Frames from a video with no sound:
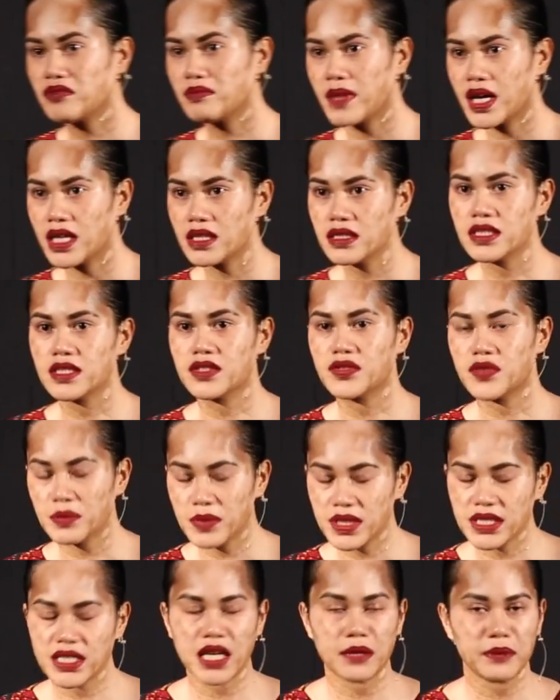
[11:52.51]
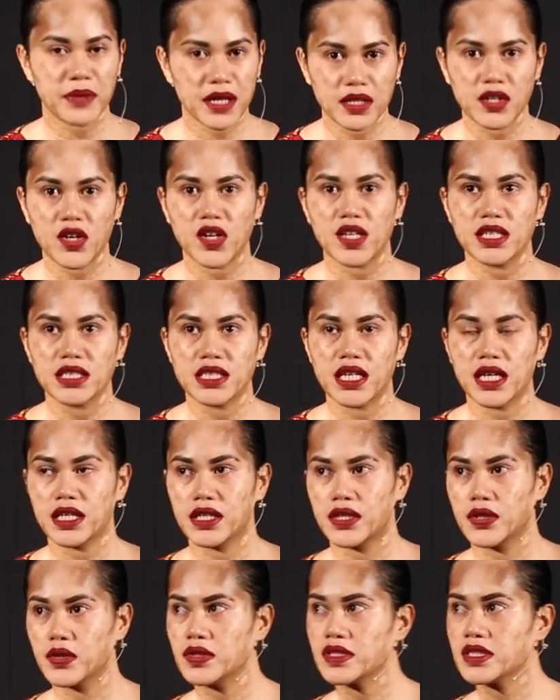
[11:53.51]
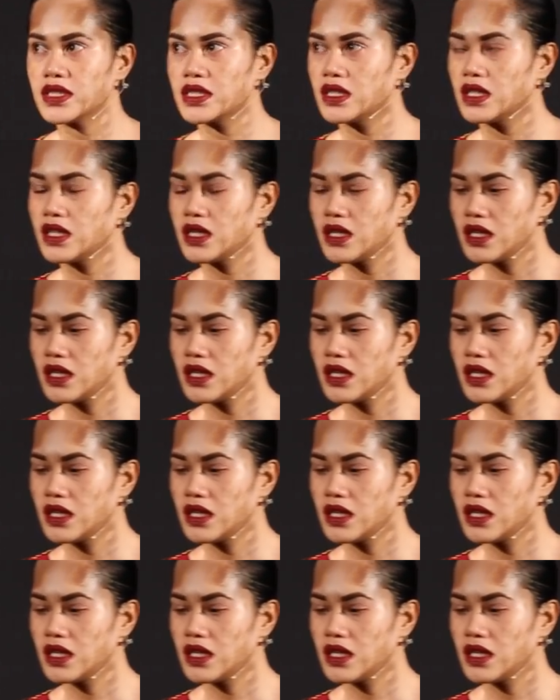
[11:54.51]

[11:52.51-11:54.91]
months from the time I had gotten diagnosed,